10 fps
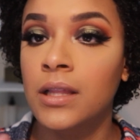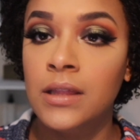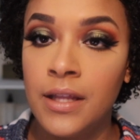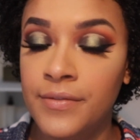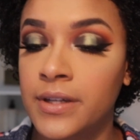
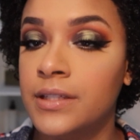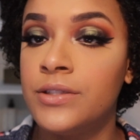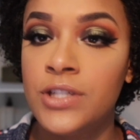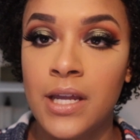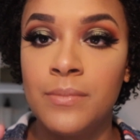Love it.
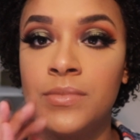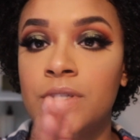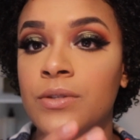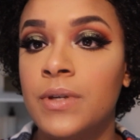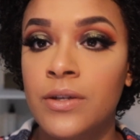James,
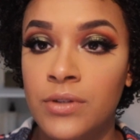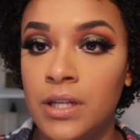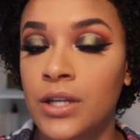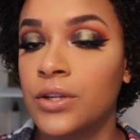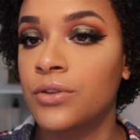you killed
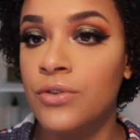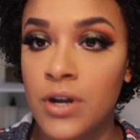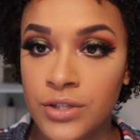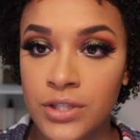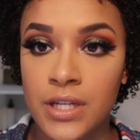it. You
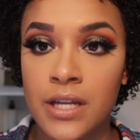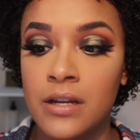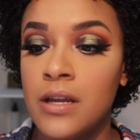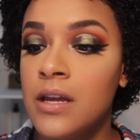crushed it.